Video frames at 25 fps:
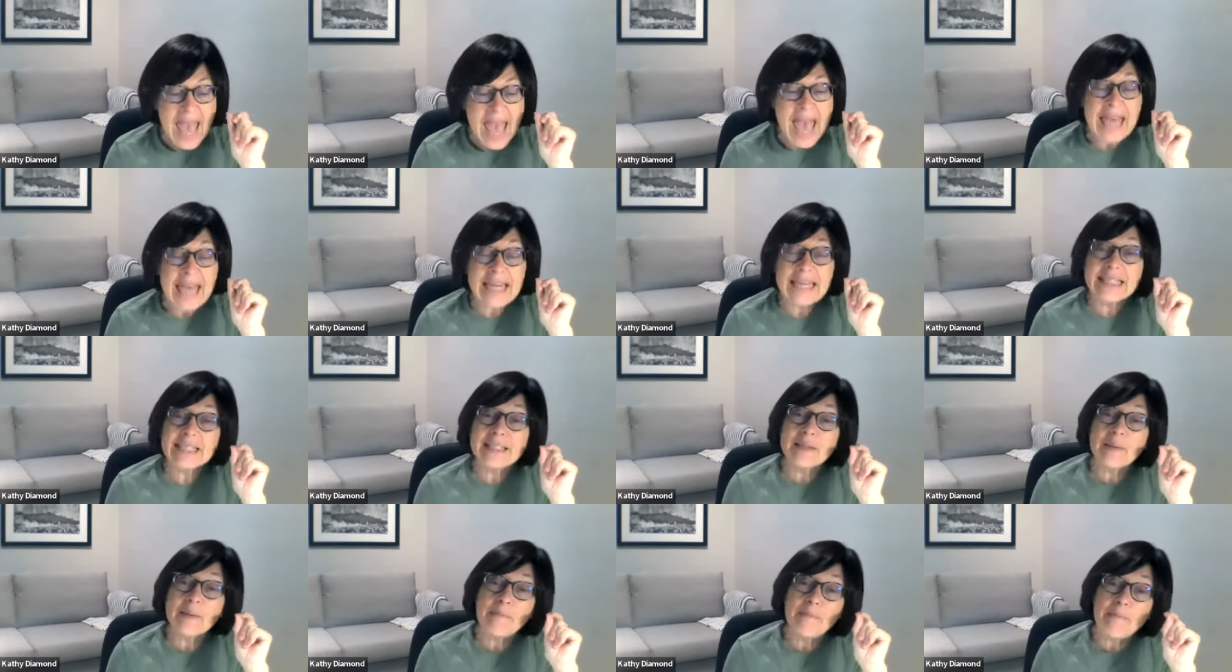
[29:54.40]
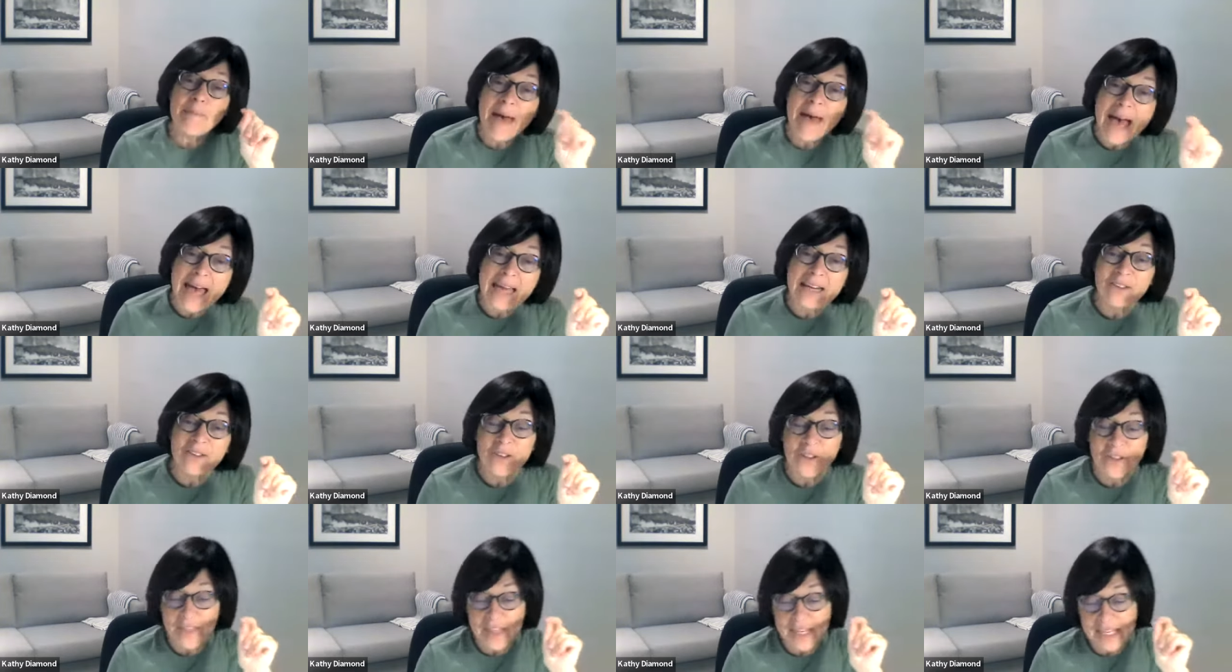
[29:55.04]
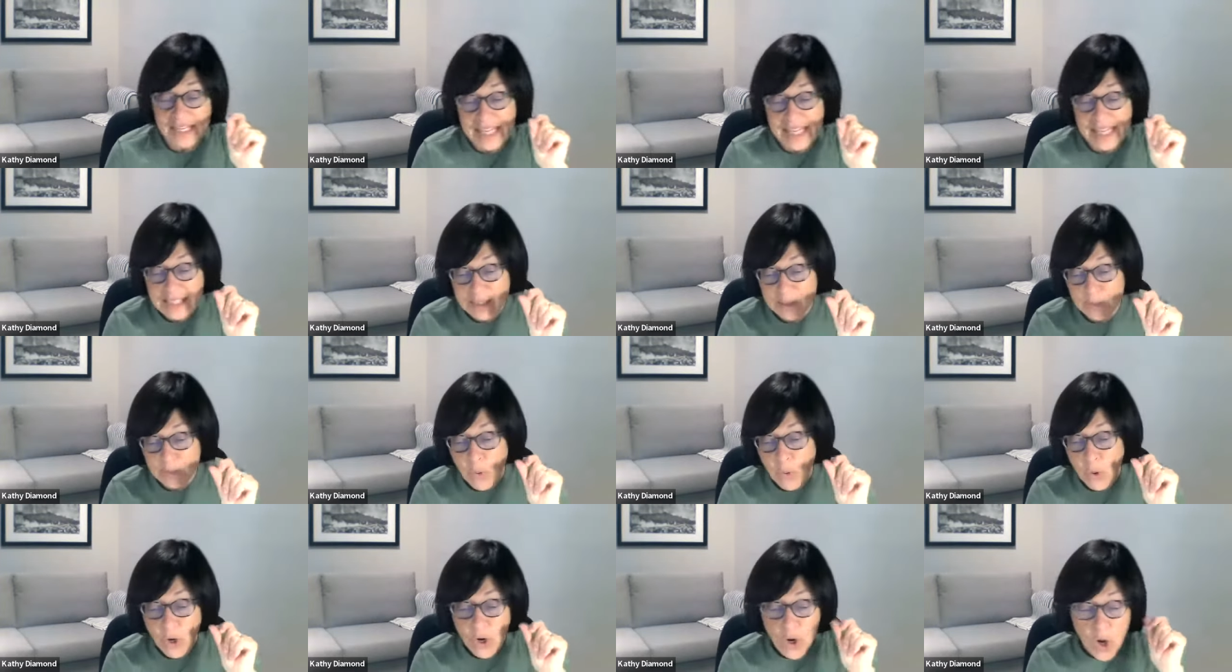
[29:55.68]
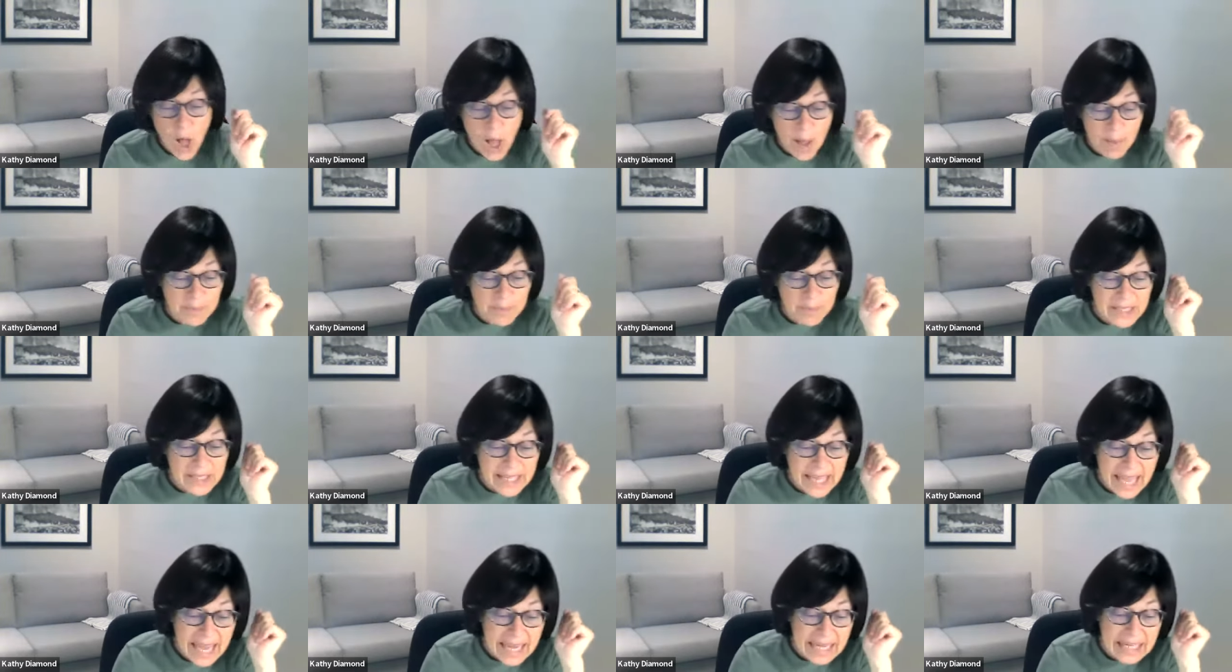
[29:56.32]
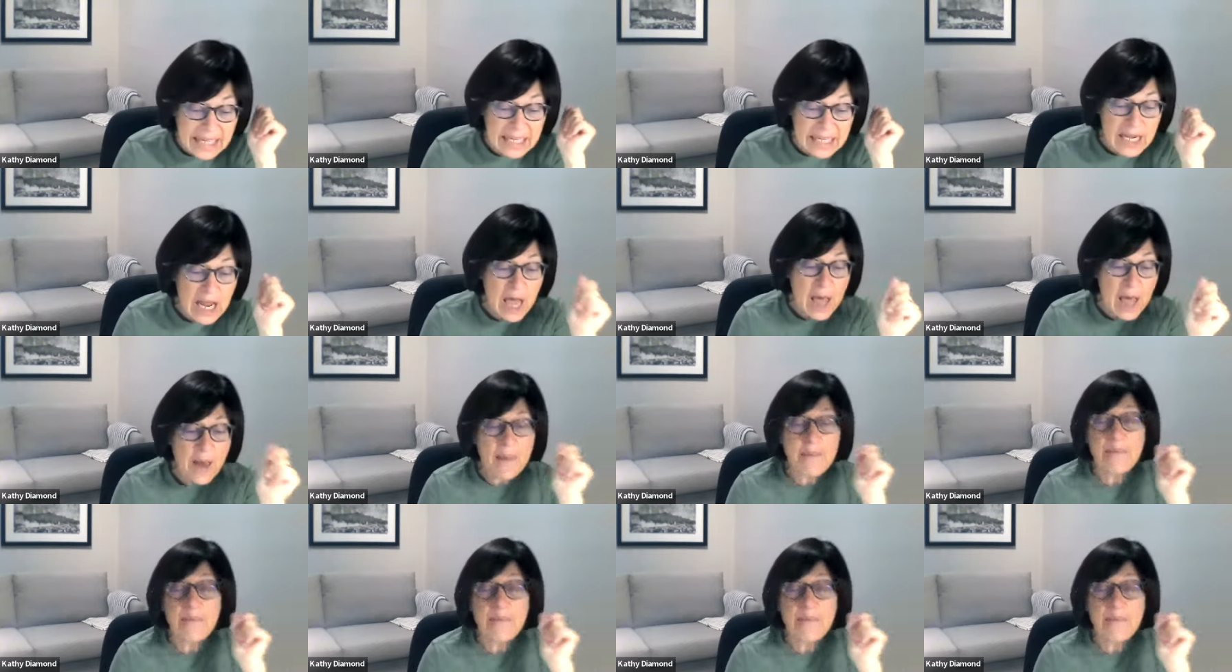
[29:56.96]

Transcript: And it's a battle that gets more complicated